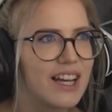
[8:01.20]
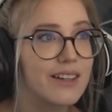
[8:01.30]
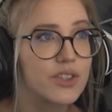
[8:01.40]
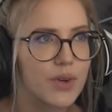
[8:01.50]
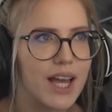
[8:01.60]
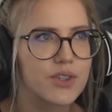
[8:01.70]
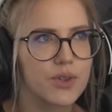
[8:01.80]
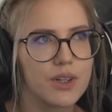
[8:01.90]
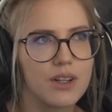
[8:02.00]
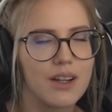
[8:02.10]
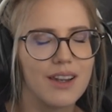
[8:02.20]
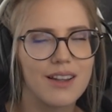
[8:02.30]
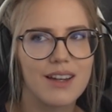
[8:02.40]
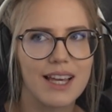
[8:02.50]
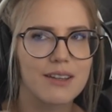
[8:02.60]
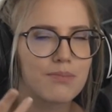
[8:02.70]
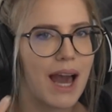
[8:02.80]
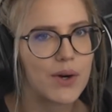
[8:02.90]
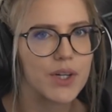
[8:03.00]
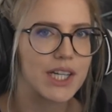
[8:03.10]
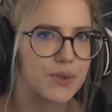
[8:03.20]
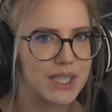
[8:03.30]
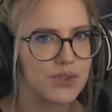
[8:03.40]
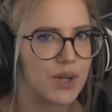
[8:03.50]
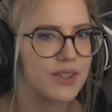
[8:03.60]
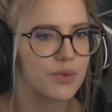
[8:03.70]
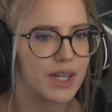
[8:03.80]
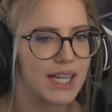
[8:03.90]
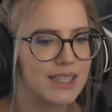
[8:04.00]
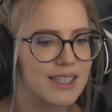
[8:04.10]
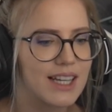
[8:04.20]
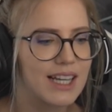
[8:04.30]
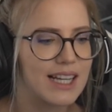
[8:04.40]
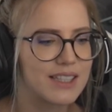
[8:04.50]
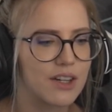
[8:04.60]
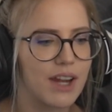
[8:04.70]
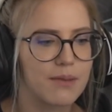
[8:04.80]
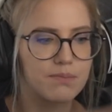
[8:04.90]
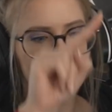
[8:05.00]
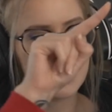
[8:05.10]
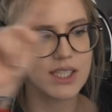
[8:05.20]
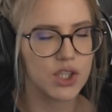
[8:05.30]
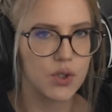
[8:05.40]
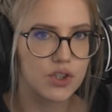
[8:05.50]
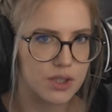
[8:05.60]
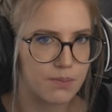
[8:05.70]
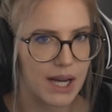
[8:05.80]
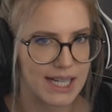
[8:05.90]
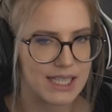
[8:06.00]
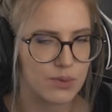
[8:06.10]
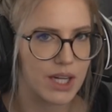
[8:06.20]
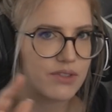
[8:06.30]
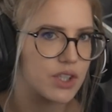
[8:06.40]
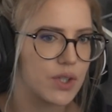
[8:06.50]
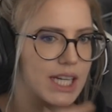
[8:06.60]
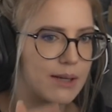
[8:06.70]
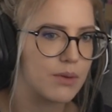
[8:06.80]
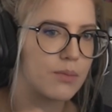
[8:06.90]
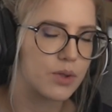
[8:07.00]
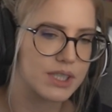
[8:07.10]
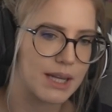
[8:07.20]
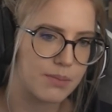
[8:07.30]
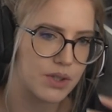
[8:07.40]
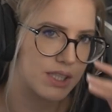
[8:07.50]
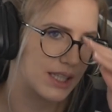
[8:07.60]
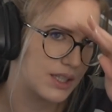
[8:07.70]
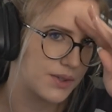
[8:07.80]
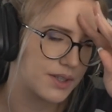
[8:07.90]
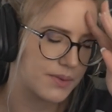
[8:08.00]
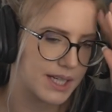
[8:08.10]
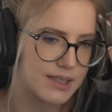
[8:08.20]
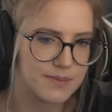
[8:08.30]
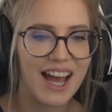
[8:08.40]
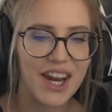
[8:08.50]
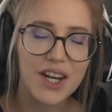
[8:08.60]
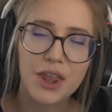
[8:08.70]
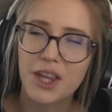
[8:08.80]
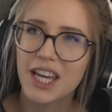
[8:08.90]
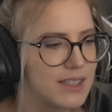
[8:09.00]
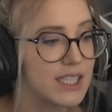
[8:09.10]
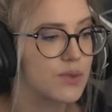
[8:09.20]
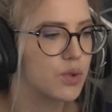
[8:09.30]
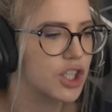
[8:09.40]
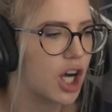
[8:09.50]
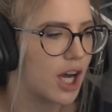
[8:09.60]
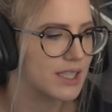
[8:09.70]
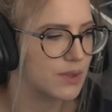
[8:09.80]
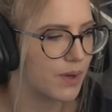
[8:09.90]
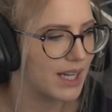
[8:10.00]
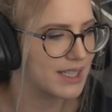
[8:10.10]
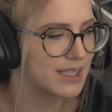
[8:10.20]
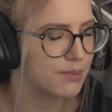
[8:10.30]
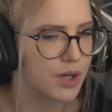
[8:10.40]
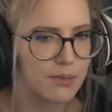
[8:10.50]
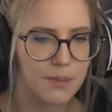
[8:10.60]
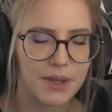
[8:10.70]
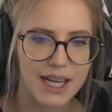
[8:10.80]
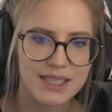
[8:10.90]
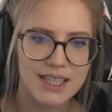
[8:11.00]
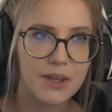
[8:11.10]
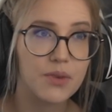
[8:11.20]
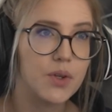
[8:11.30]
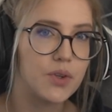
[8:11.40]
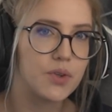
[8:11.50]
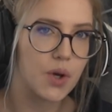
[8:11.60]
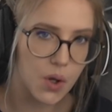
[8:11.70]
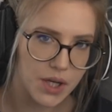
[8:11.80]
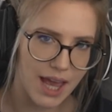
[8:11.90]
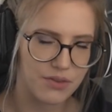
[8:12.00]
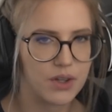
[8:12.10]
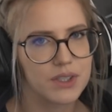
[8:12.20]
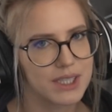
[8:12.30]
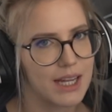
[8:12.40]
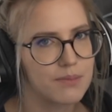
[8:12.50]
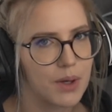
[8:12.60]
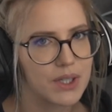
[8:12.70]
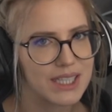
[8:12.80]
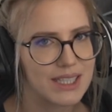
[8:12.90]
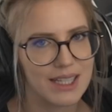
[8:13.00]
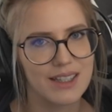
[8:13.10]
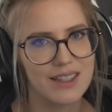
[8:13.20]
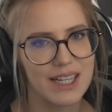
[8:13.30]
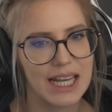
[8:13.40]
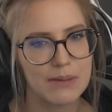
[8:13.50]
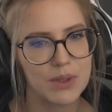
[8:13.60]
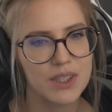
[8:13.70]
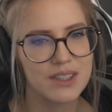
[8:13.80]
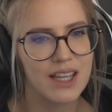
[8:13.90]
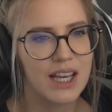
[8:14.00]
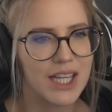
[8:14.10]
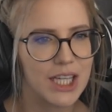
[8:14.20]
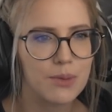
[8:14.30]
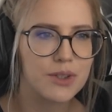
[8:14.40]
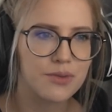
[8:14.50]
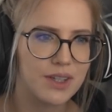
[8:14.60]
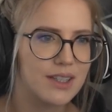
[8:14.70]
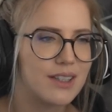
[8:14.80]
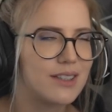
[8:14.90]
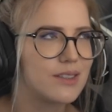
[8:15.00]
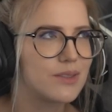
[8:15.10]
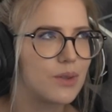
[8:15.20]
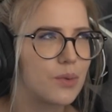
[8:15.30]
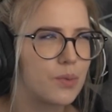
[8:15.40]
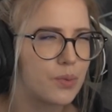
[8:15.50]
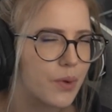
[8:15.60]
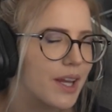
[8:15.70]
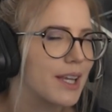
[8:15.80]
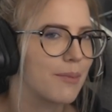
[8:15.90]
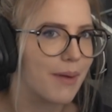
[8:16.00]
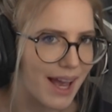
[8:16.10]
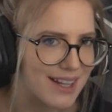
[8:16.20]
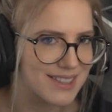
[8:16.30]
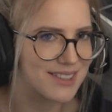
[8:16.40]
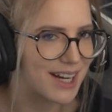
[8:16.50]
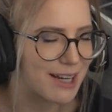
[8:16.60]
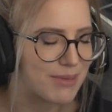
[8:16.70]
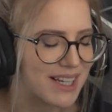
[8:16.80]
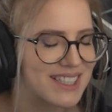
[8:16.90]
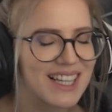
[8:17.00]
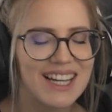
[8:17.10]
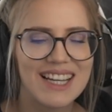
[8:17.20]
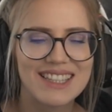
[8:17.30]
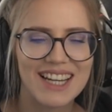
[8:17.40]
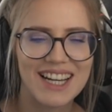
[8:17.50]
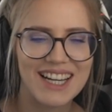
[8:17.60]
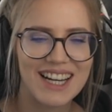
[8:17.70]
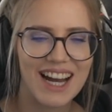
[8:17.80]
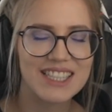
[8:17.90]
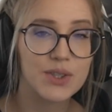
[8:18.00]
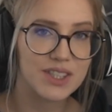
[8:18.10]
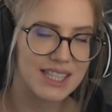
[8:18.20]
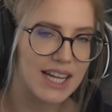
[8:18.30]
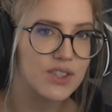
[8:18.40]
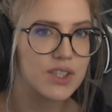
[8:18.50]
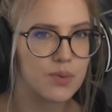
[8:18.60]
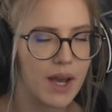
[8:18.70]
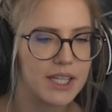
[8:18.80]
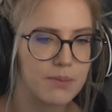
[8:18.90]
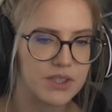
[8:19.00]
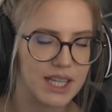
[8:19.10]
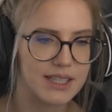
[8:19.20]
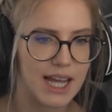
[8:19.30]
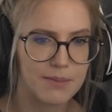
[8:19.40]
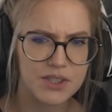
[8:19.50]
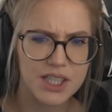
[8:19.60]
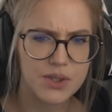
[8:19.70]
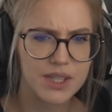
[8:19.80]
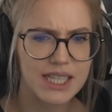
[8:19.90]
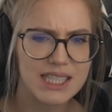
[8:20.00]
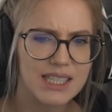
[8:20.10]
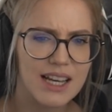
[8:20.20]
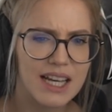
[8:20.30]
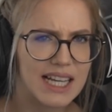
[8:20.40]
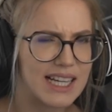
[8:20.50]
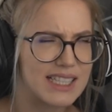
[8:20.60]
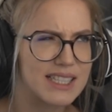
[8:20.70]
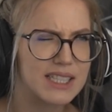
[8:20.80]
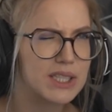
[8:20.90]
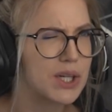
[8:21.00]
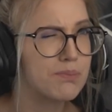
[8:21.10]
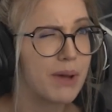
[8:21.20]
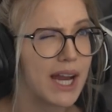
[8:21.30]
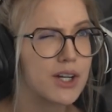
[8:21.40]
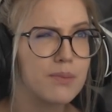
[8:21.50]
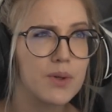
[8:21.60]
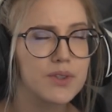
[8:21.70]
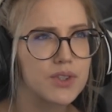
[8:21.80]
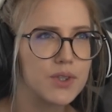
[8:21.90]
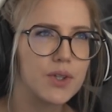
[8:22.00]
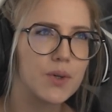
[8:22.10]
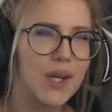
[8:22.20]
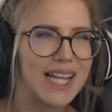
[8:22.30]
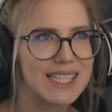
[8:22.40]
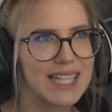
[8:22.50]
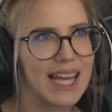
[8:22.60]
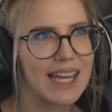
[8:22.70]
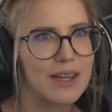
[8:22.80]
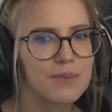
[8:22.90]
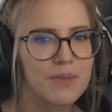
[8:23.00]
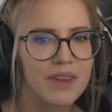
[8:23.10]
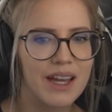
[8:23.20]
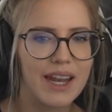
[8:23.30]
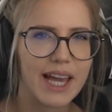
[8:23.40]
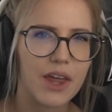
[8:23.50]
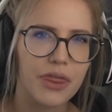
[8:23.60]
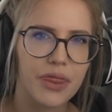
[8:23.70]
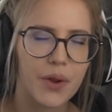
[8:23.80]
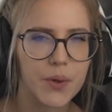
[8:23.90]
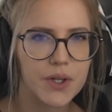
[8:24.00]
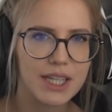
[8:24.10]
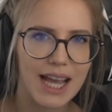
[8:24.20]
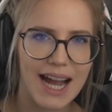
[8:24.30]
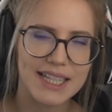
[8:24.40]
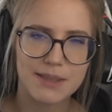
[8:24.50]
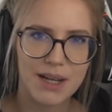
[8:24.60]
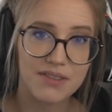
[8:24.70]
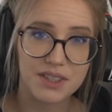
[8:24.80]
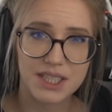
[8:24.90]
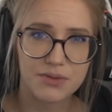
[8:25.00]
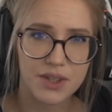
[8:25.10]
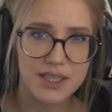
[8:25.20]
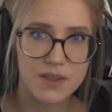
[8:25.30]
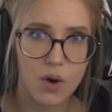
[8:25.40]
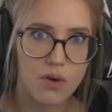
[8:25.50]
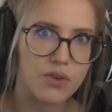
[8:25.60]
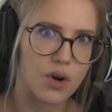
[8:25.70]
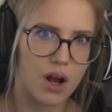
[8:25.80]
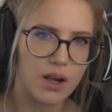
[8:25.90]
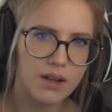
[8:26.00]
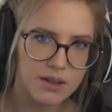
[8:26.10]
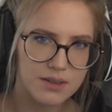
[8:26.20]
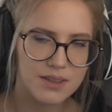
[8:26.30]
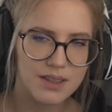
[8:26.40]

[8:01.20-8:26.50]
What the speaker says: gradual like power increase throughout the raids, instead of like these huge spikes whenever you enable more set bonus in your raid. Another thing this would cause as well is the problem that if you don't have your set bonus enabled, you would feel really bad, right? Because the 10 to 20% damage increase is comparable to, let's say, like a 30 item level difference overall.